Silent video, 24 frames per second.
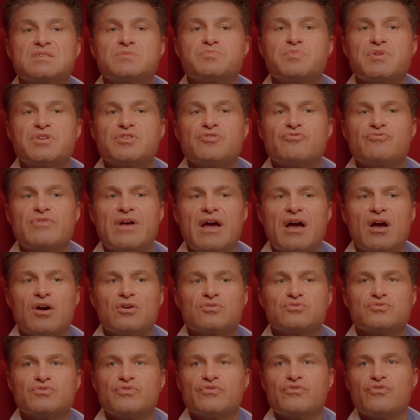has been
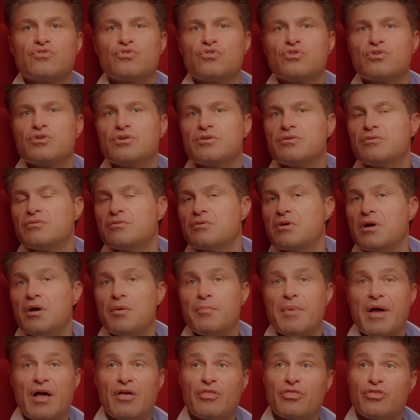around for
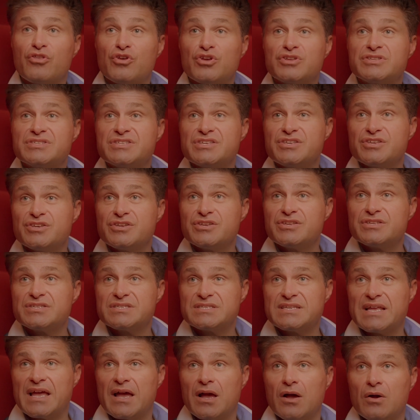about 30
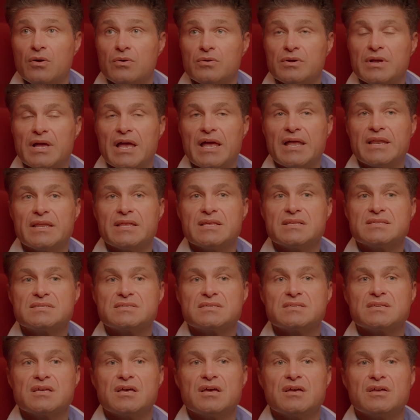years now, and
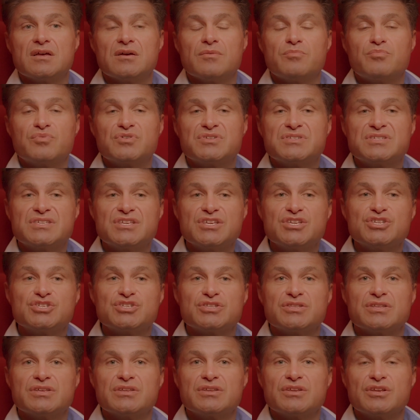it's a
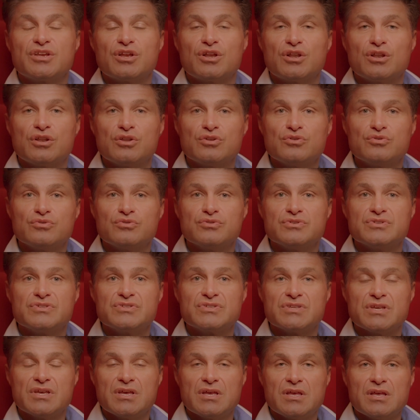procedure that
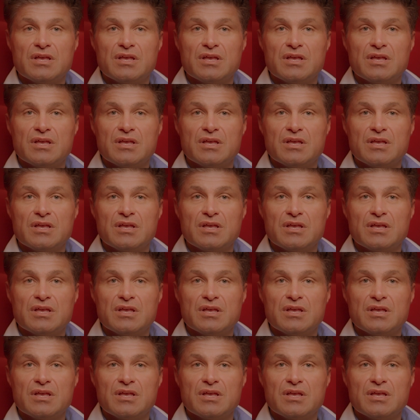includes